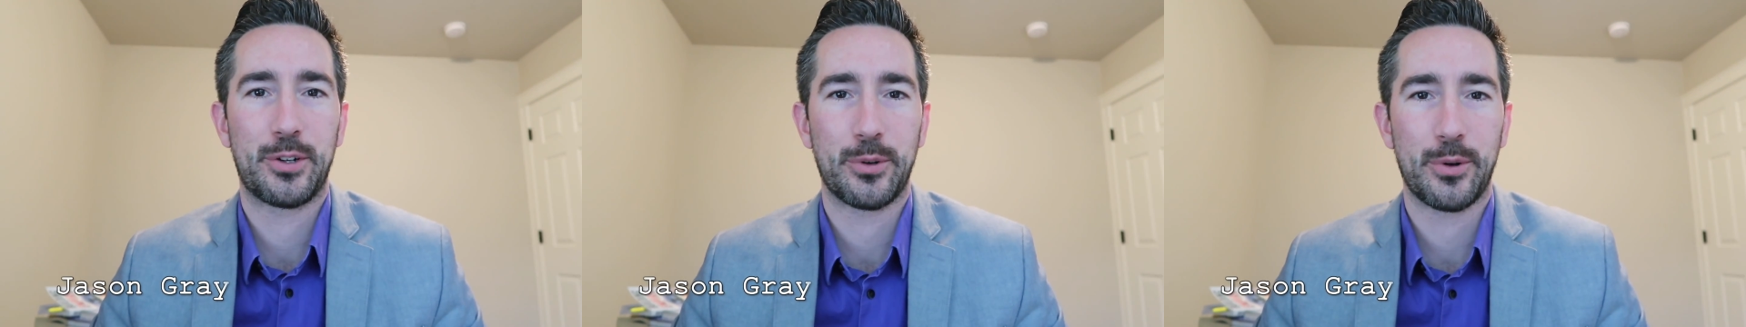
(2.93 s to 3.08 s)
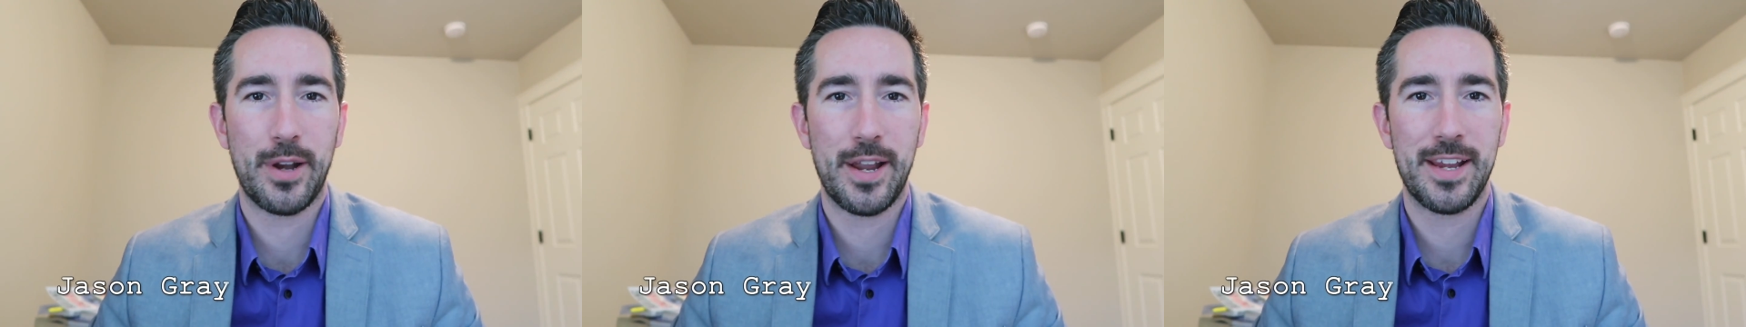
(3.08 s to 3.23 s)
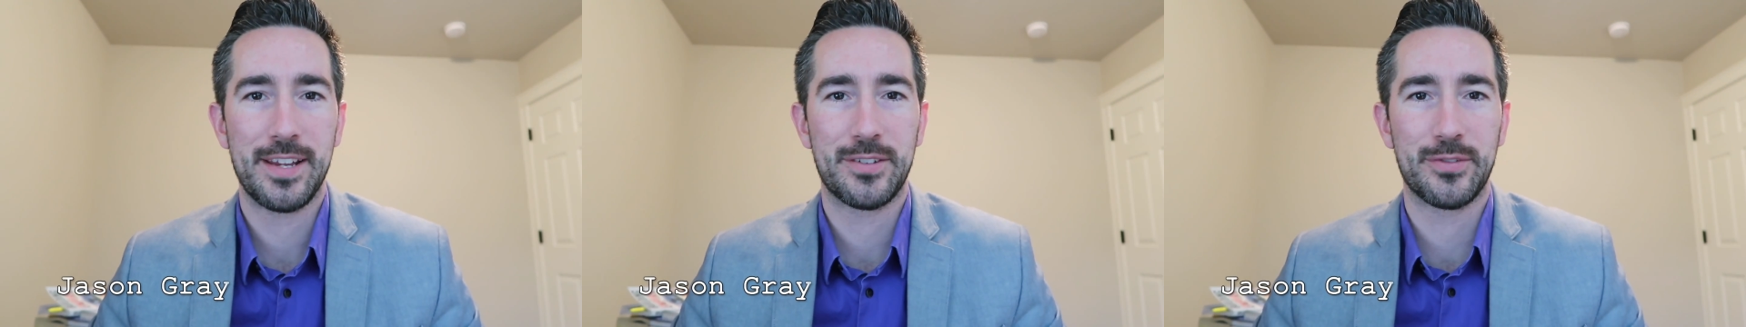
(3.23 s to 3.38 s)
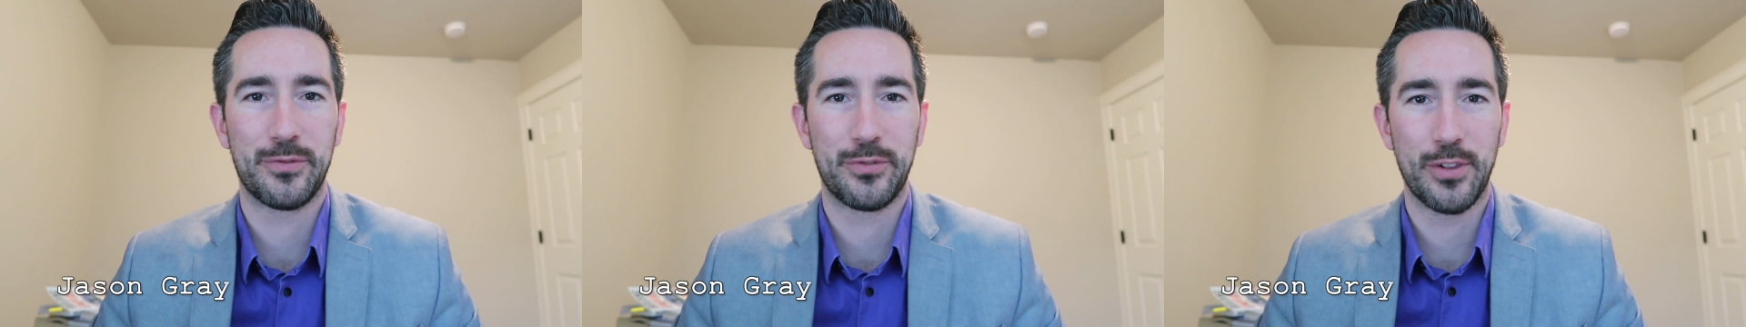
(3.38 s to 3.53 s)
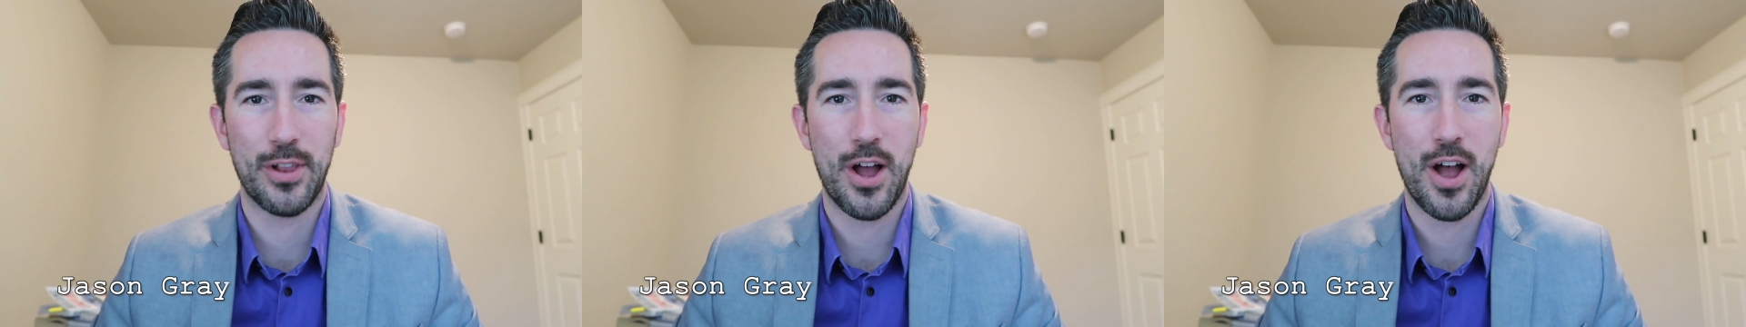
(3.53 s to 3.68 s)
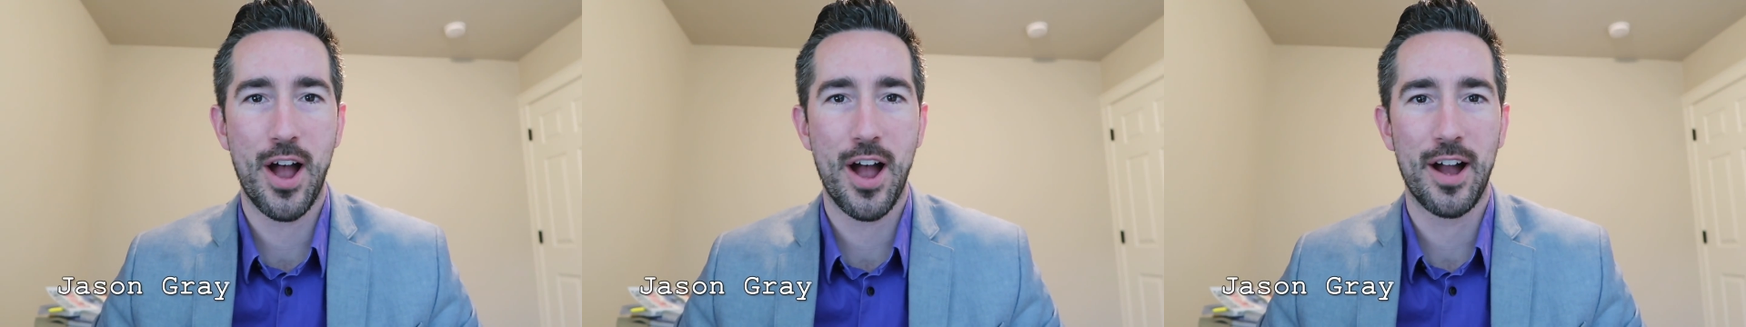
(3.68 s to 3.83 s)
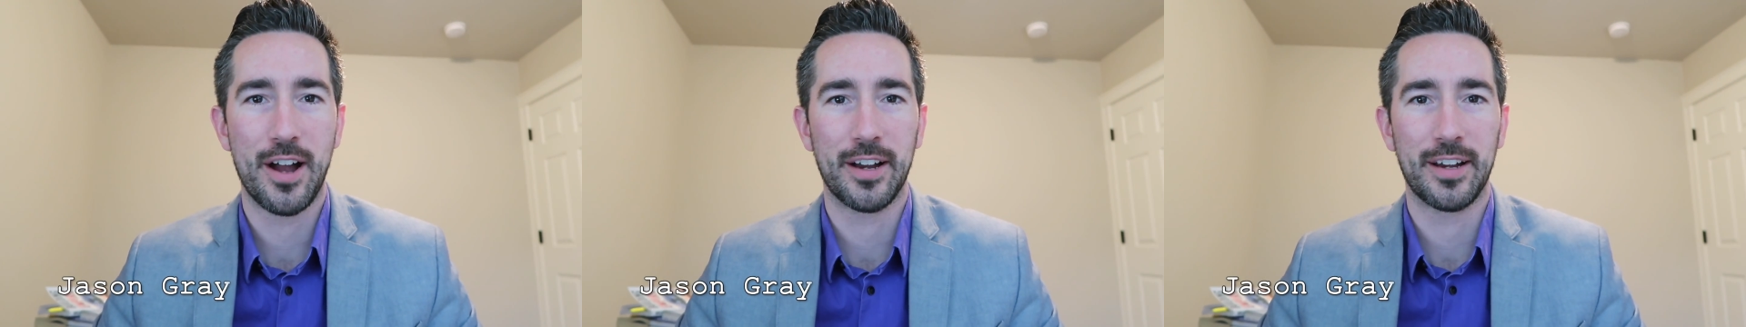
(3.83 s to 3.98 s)
Gray's
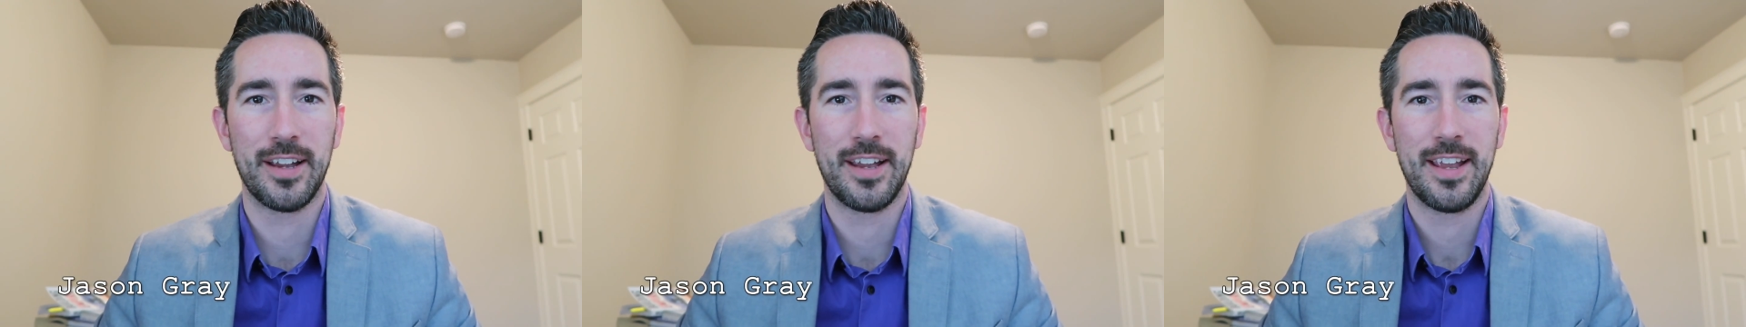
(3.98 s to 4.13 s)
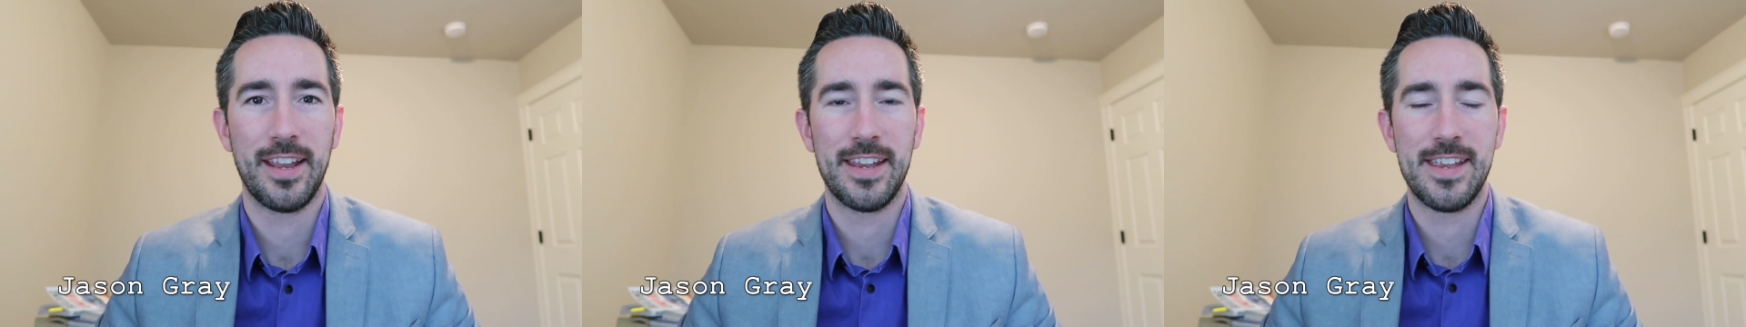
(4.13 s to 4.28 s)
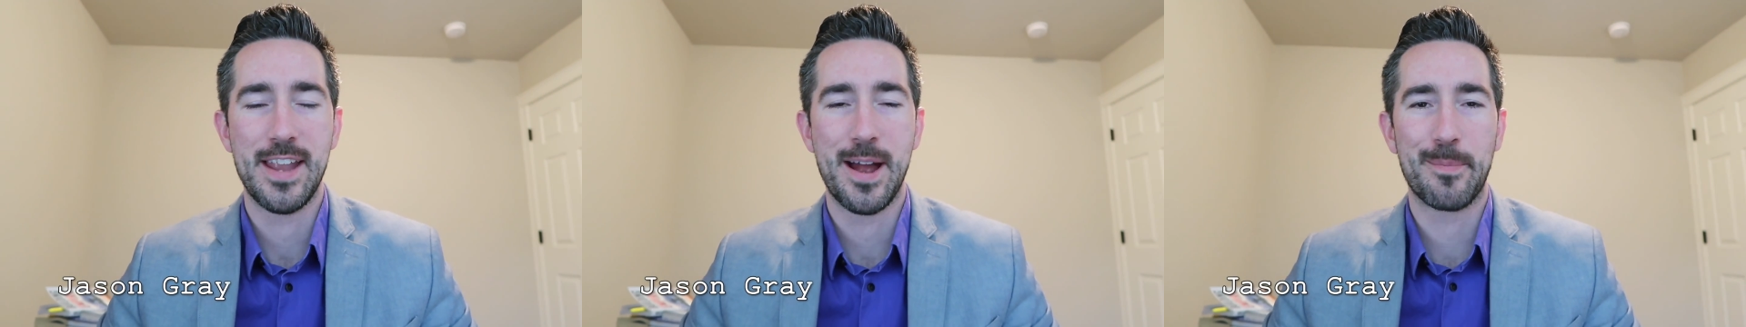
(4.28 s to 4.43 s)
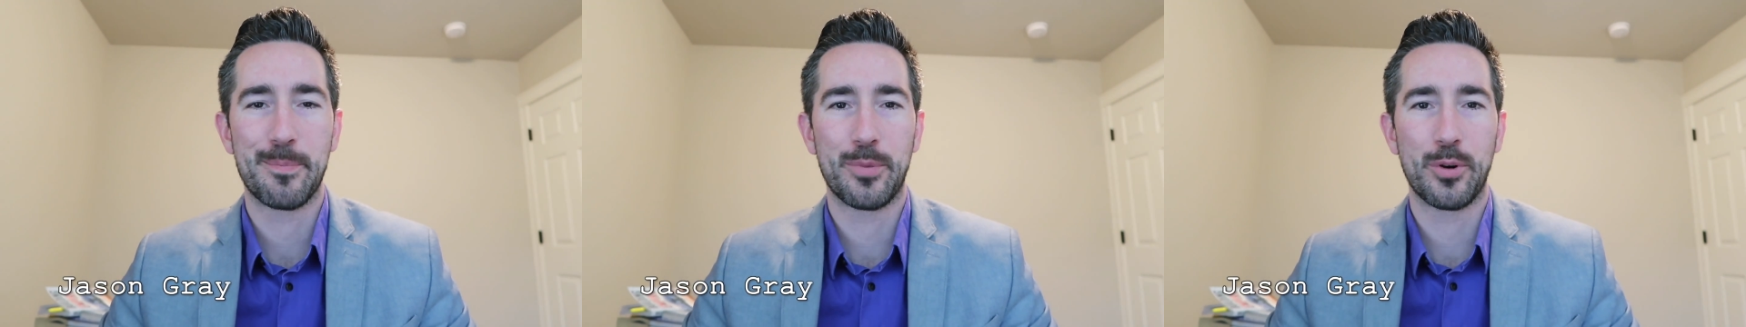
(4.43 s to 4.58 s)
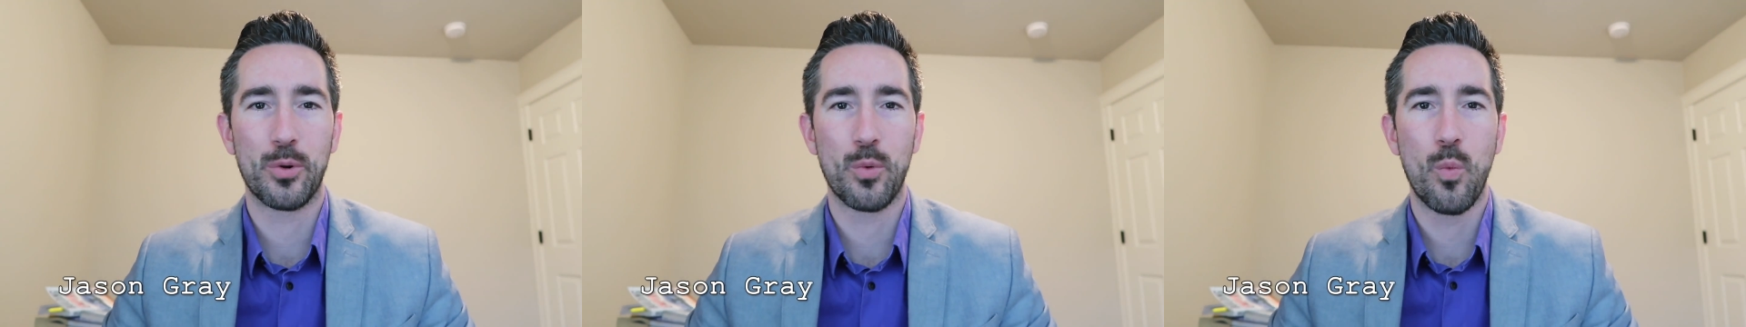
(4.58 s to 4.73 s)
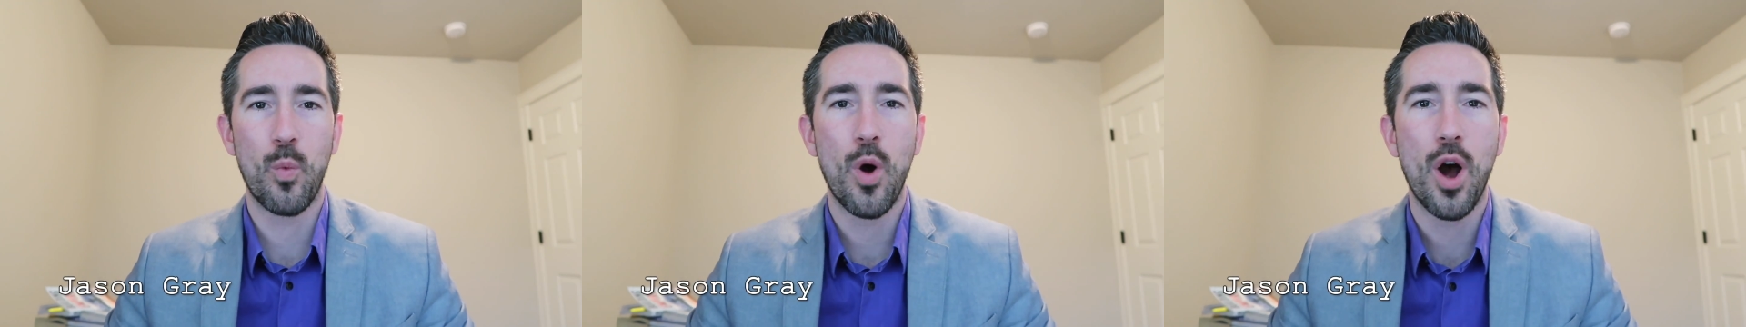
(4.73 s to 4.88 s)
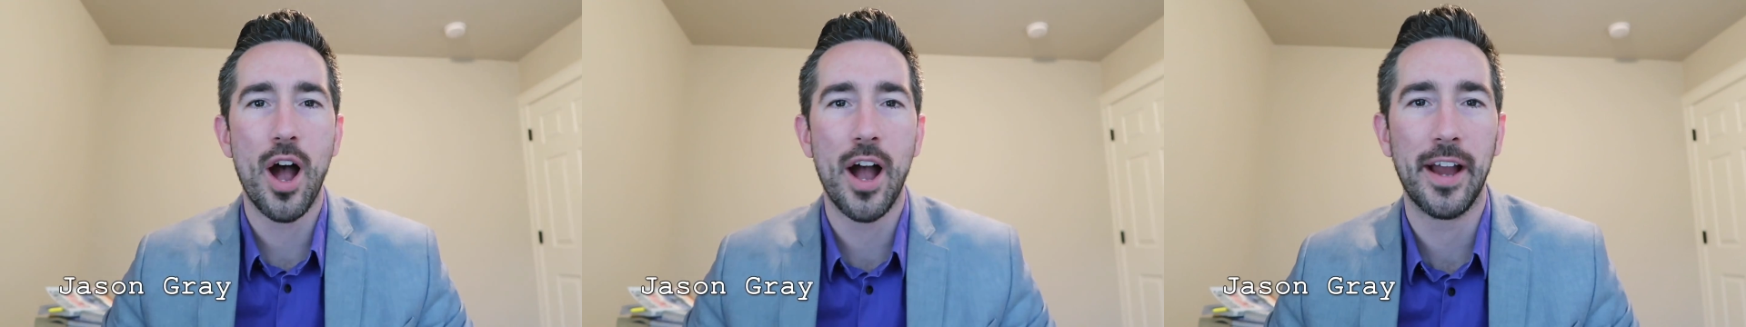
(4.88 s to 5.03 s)
vlog number
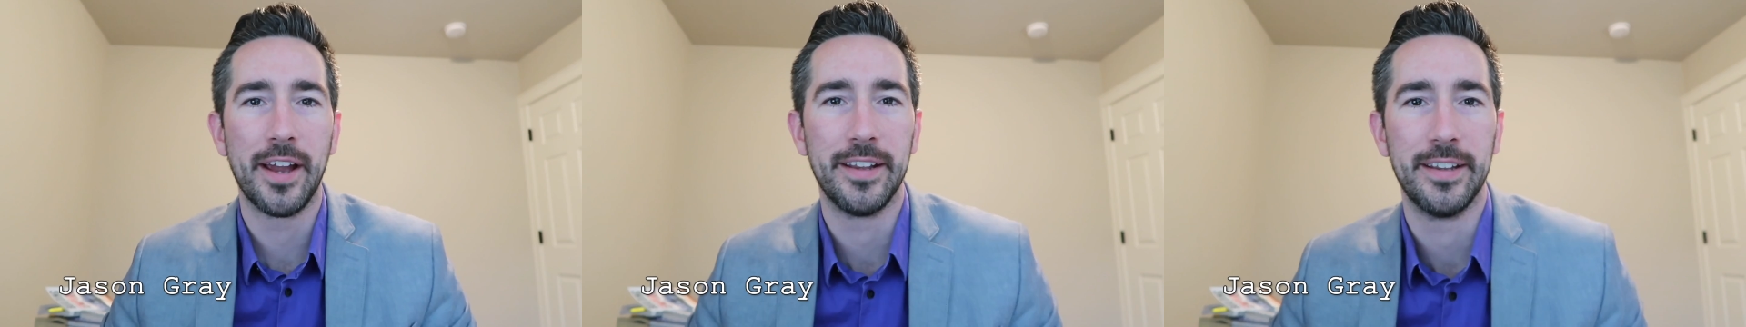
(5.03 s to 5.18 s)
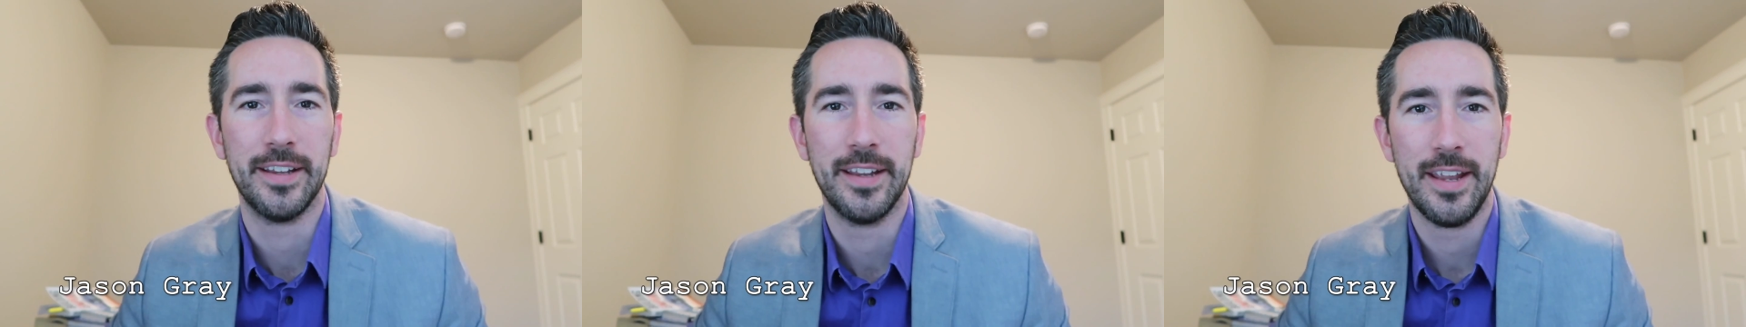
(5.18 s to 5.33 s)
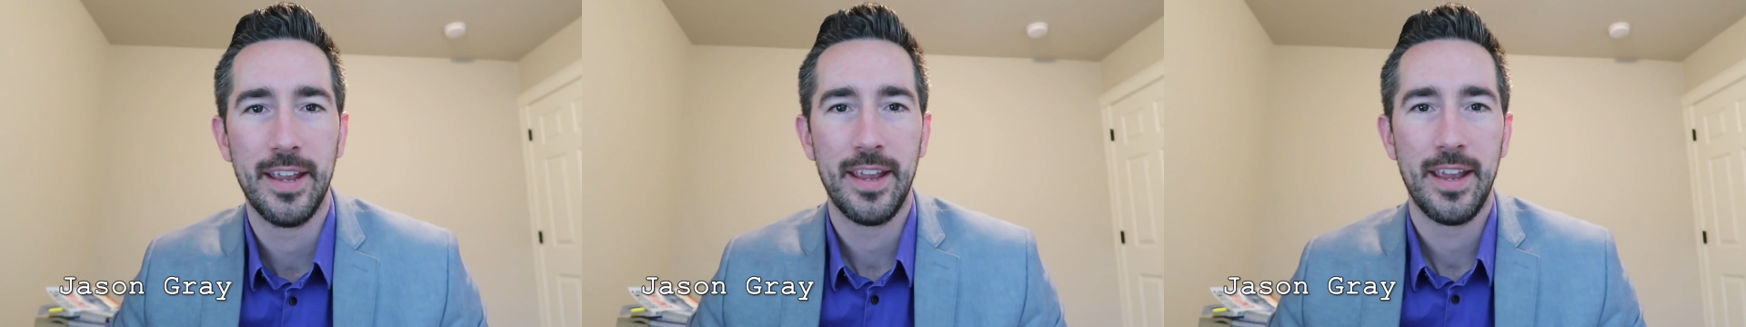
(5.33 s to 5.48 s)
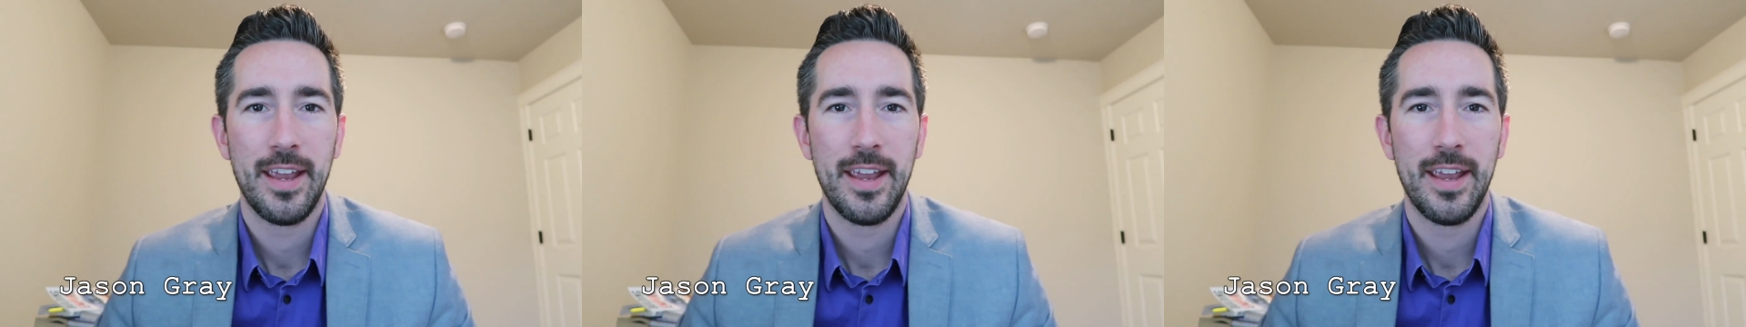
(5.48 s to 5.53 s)
one.